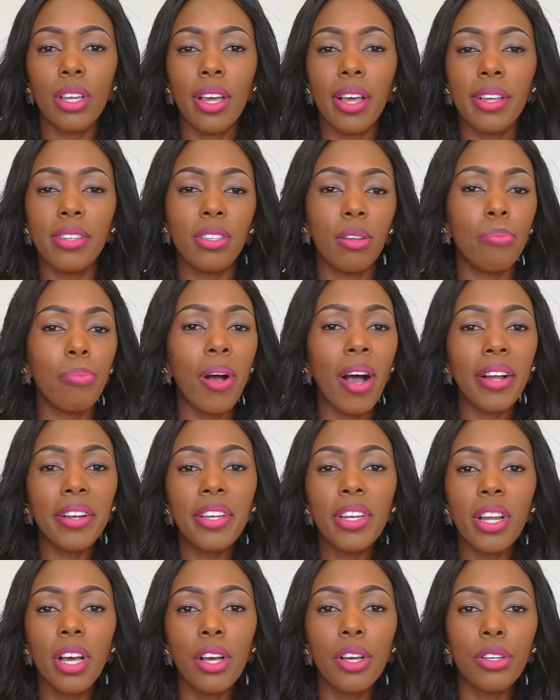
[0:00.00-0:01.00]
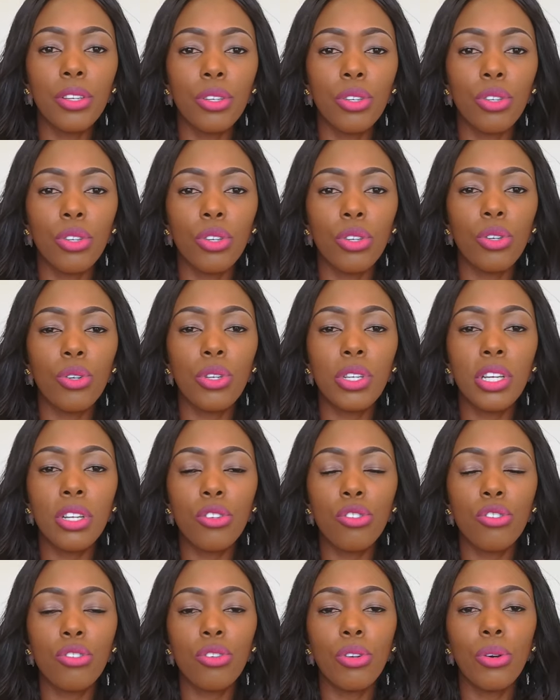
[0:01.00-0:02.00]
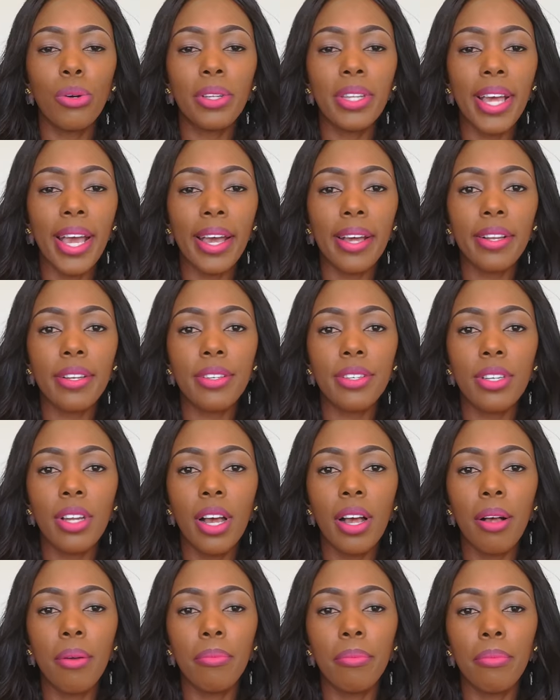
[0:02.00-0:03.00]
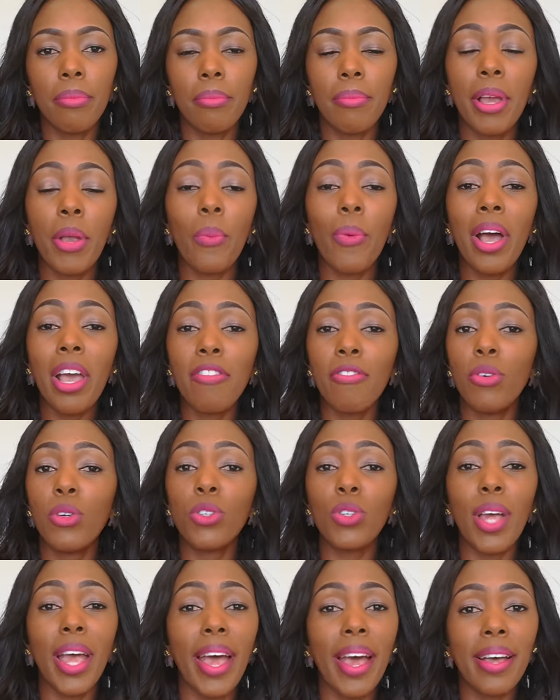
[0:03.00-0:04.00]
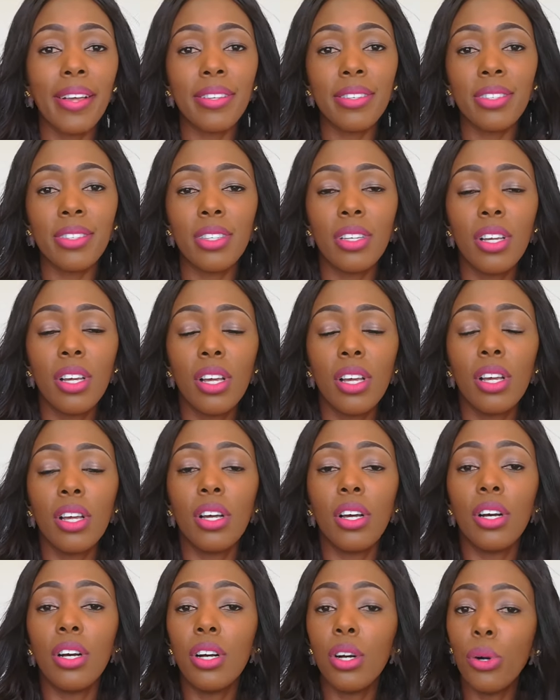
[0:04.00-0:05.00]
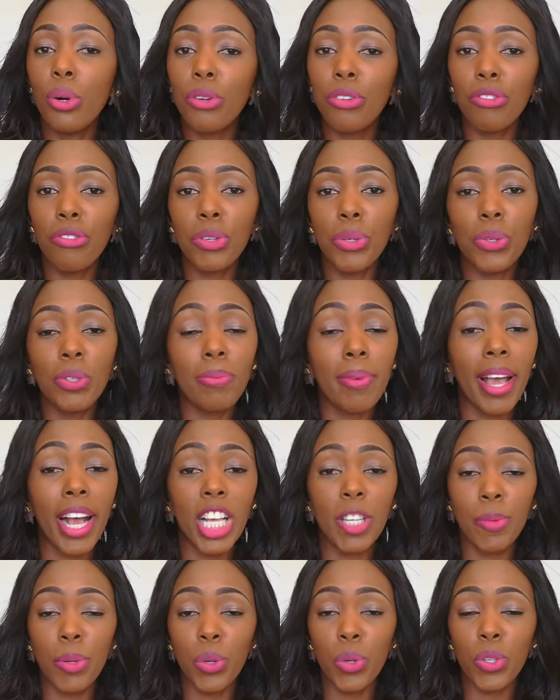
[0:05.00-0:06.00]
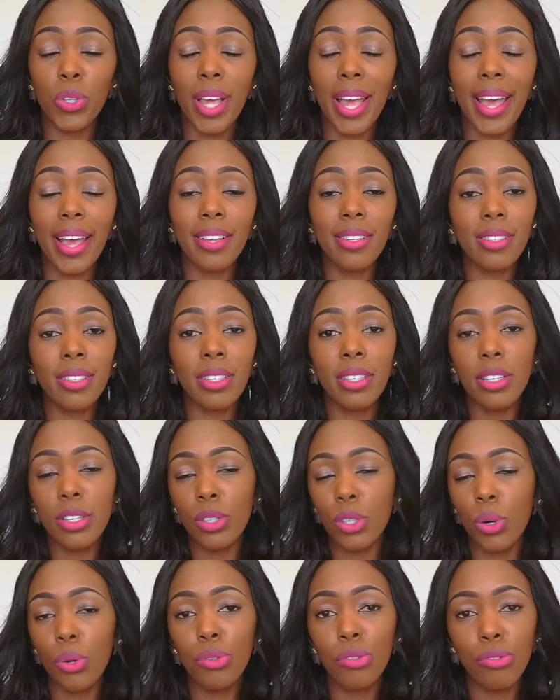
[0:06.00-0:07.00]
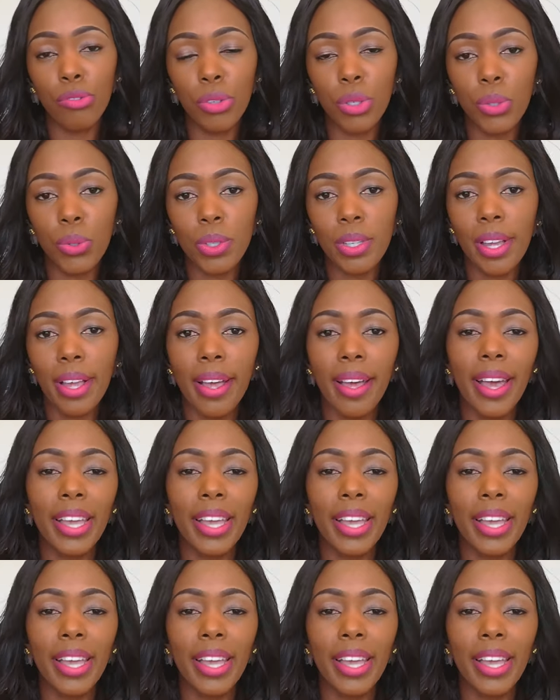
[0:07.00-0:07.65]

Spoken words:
as a partner, you need to know that my wife also has her own views, my husband also has his own views.